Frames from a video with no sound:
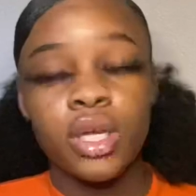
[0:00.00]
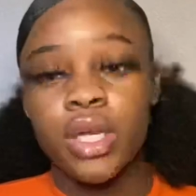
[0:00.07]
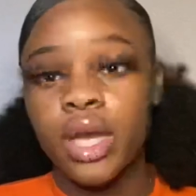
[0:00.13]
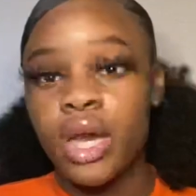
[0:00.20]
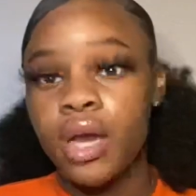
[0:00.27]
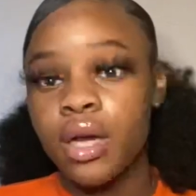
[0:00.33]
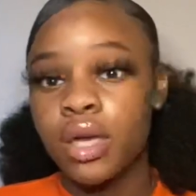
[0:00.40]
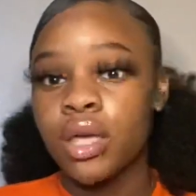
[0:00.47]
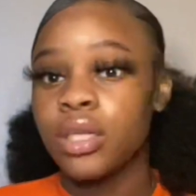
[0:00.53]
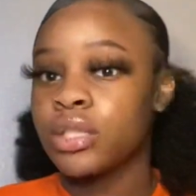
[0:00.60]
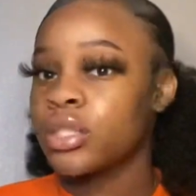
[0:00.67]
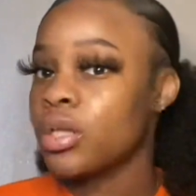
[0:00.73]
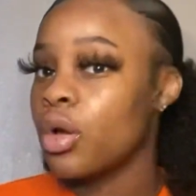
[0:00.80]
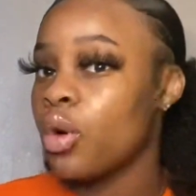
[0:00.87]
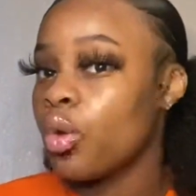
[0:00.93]
yeah.
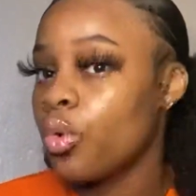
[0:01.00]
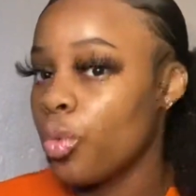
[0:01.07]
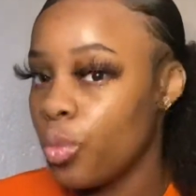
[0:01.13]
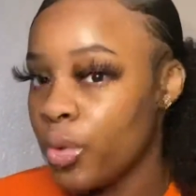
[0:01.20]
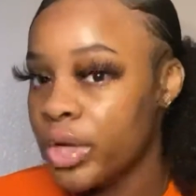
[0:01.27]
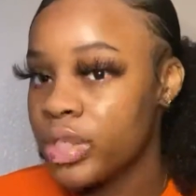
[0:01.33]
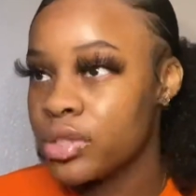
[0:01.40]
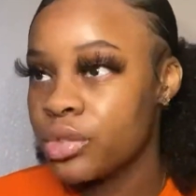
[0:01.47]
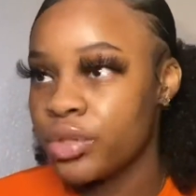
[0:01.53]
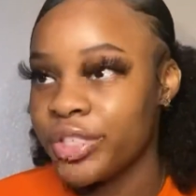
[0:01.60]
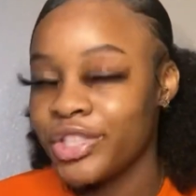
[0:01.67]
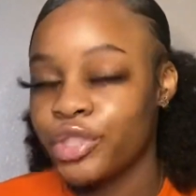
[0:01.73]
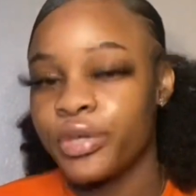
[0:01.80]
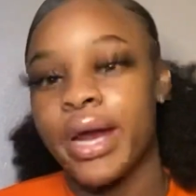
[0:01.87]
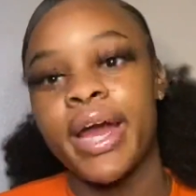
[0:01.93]
So Weasel and
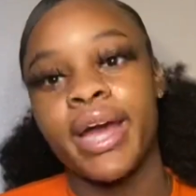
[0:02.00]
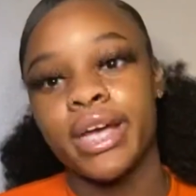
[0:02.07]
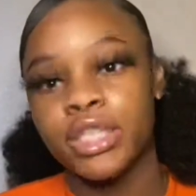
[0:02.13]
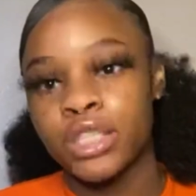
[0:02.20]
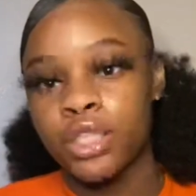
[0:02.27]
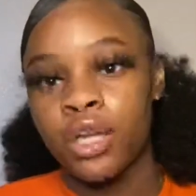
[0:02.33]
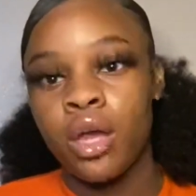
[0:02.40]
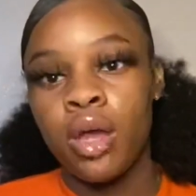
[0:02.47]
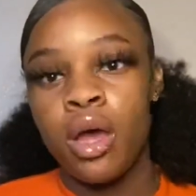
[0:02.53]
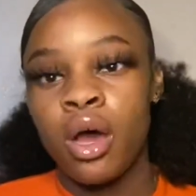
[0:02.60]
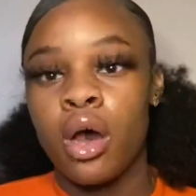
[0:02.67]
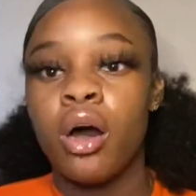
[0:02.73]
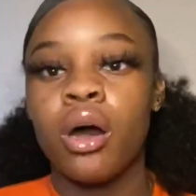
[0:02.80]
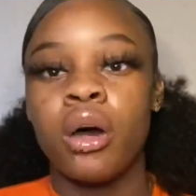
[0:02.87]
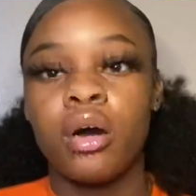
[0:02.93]
Trash,
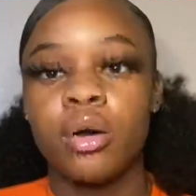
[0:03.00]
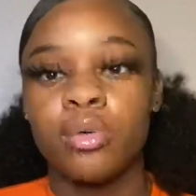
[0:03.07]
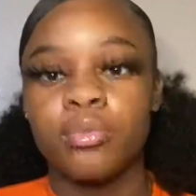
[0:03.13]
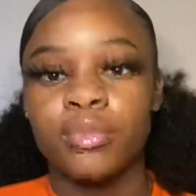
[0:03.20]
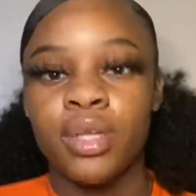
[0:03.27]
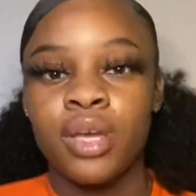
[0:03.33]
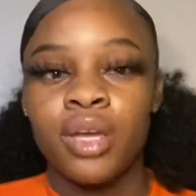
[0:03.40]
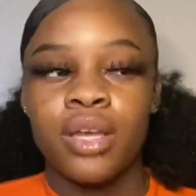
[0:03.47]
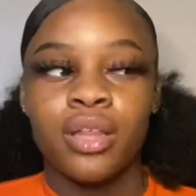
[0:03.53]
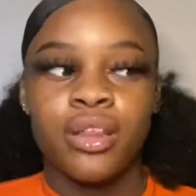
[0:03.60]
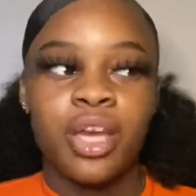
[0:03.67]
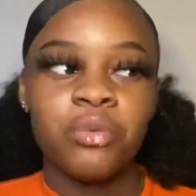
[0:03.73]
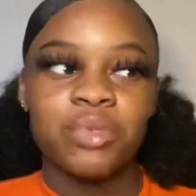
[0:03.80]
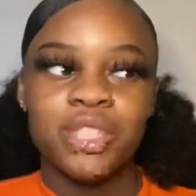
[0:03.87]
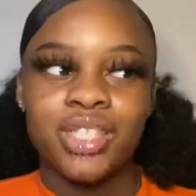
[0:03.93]
they
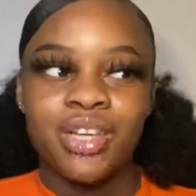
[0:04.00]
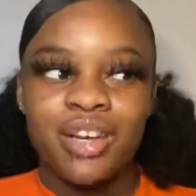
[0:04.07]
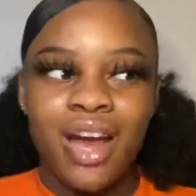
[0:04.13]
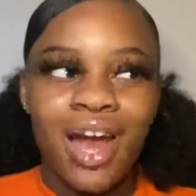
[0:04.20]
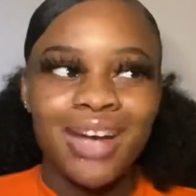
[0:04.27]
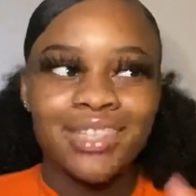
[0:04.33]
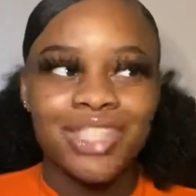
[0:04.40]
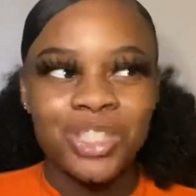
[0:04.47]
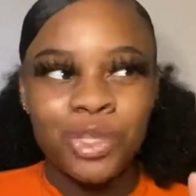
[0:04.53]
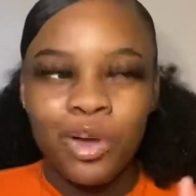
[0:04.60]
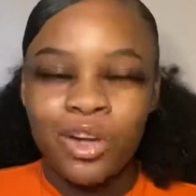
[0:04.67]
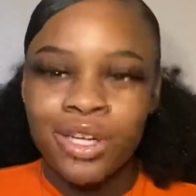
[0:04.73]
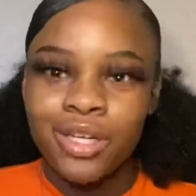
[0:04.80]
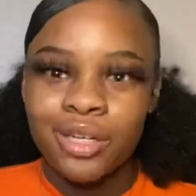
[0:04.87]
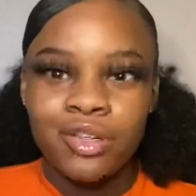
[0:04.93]
was kind of
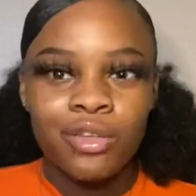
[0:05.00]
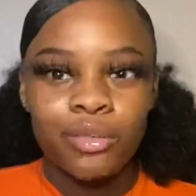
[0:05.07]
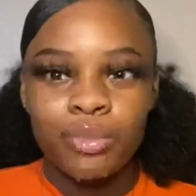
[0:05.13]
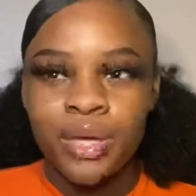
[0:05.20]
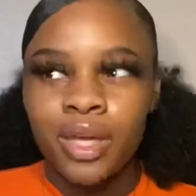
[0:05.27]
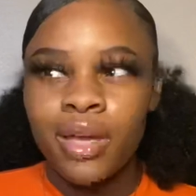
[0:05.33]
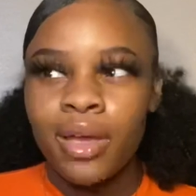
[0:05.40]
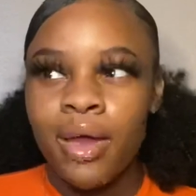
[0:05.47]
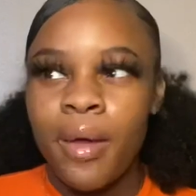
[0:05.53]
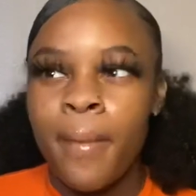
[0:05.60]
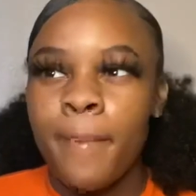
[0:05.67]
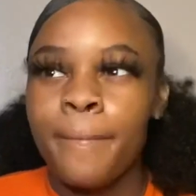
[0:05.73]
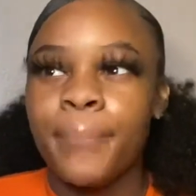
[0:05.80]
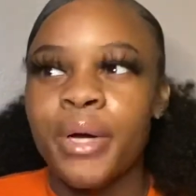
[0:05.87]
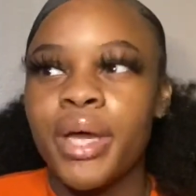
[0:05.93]
talking a little bit,
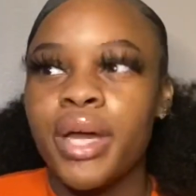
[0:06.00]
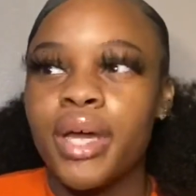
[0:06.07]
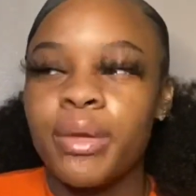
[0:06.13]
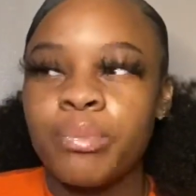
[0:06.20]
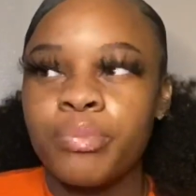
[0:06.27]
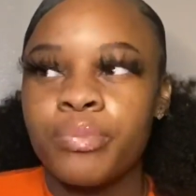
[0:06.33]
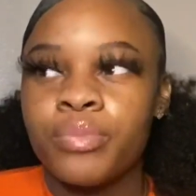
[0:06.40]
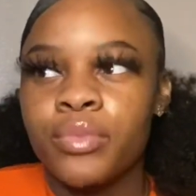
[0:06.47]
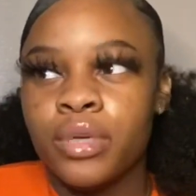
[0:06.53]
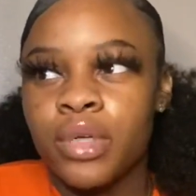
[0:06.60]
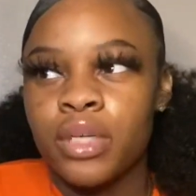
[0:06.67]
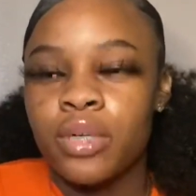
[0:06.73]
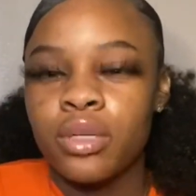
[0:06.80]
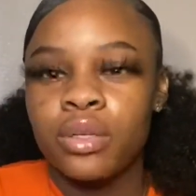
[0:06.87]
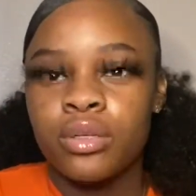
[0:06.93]
but
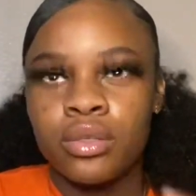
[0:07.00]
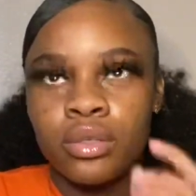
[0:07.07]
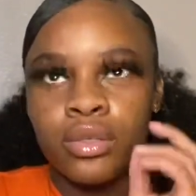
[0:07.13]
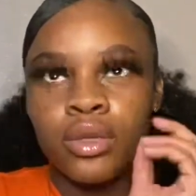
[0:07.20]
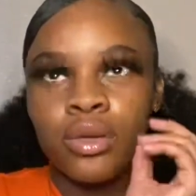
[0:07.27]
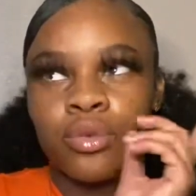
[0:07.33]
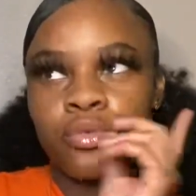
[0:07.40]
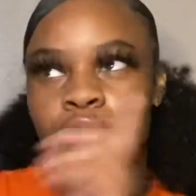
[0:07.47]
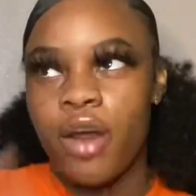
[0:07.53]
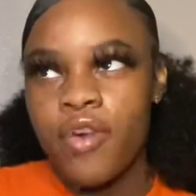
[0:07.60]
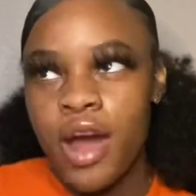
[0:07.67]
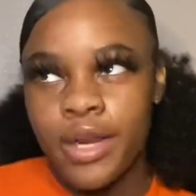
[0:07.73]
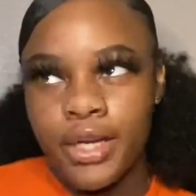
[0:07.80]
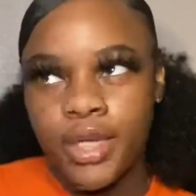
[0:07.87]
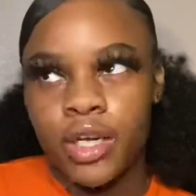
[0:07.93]

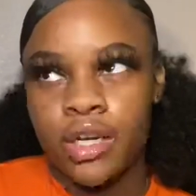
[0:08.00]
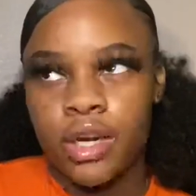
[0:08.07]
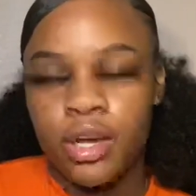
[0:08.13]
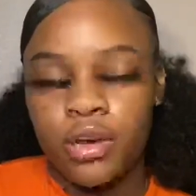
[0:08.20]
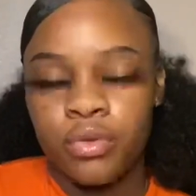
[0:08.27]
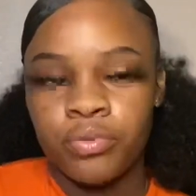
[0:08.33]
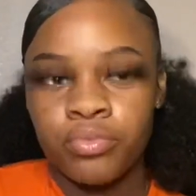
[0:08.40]
Rara didn't know.